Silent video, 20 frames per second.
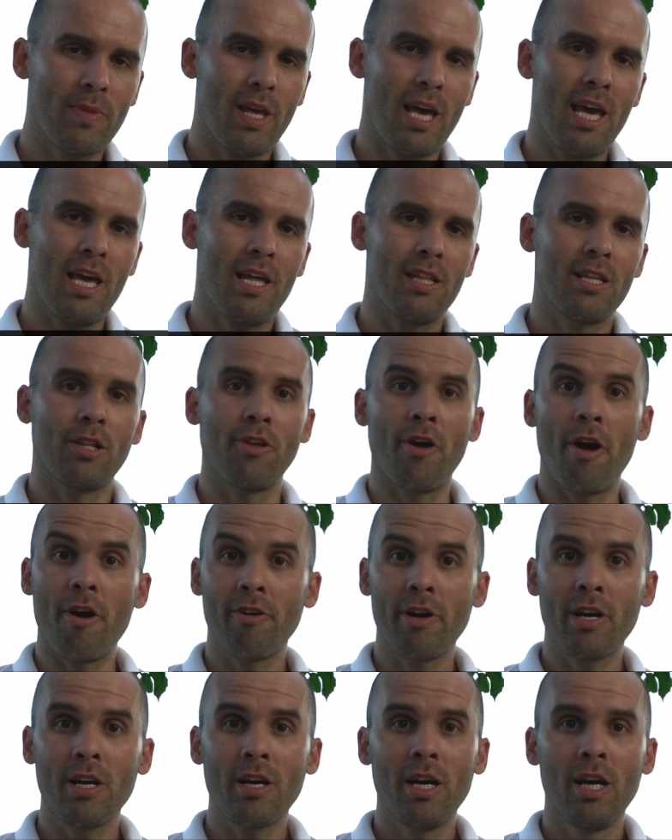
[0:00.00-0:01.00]
and the
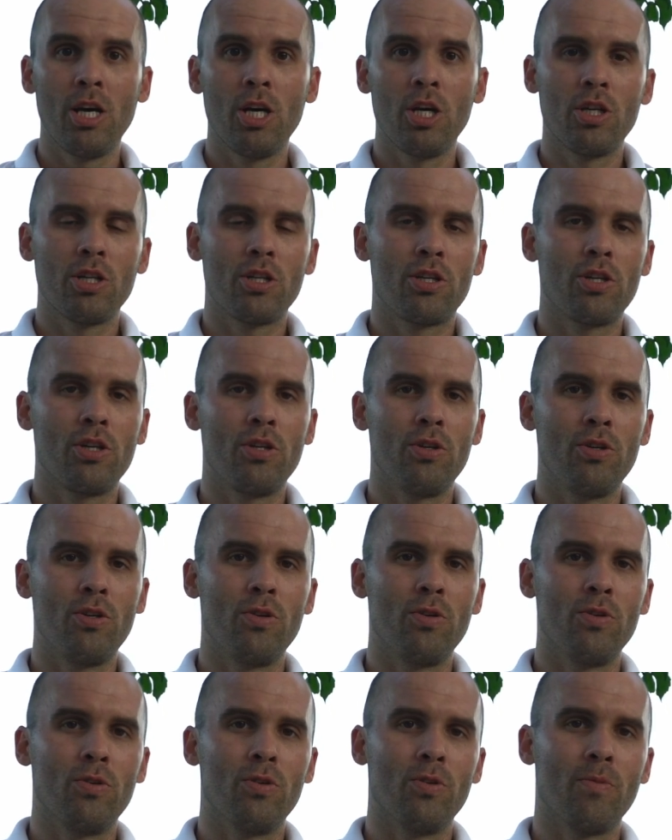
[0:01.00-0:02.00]
layering
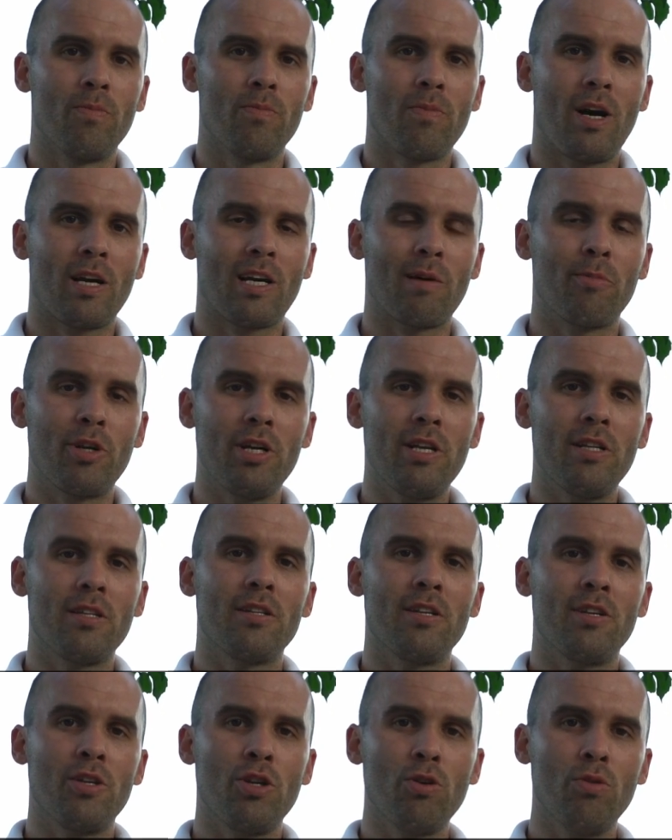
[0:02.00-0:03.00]
to accommodate
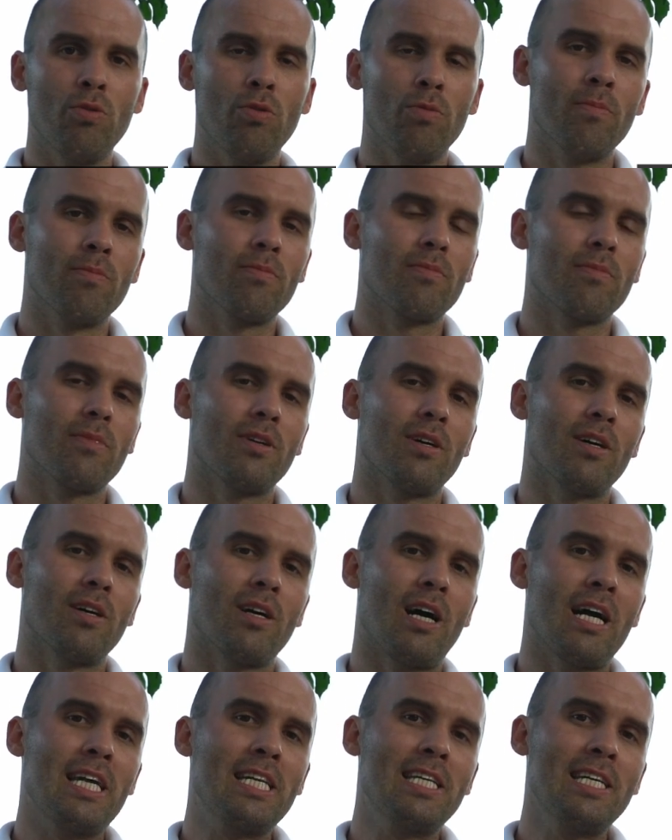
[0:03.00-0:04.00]
the new
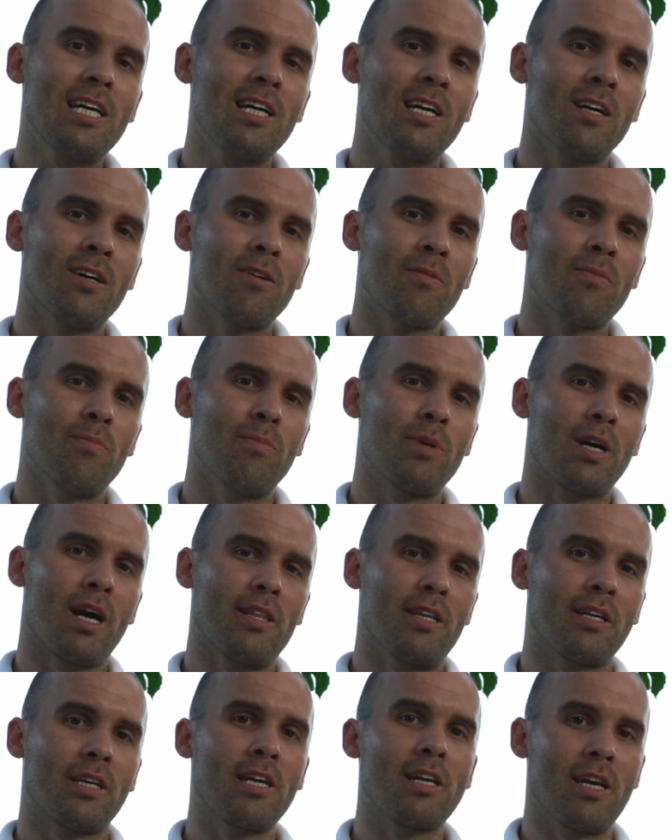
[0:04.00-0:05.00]
idea
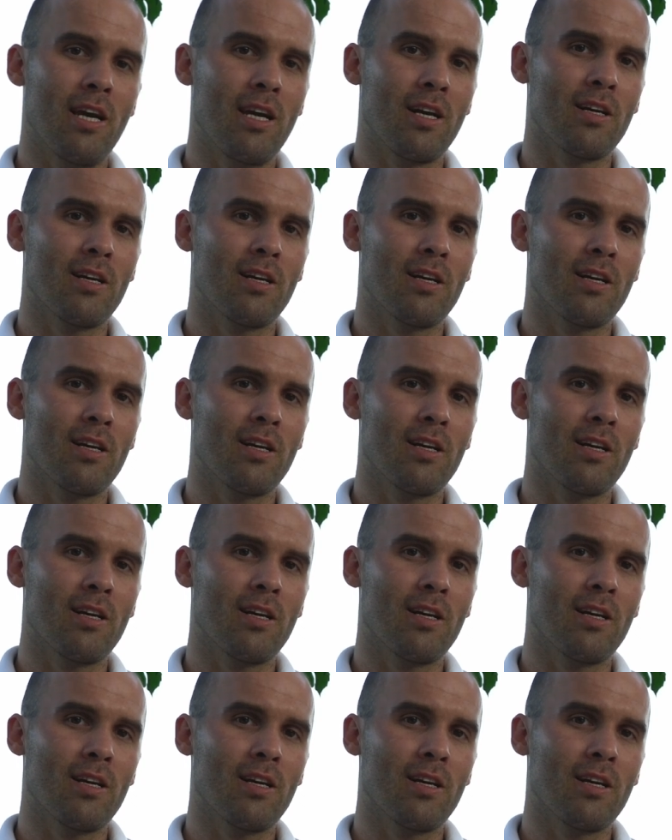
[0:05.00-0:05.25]
behind the kicking,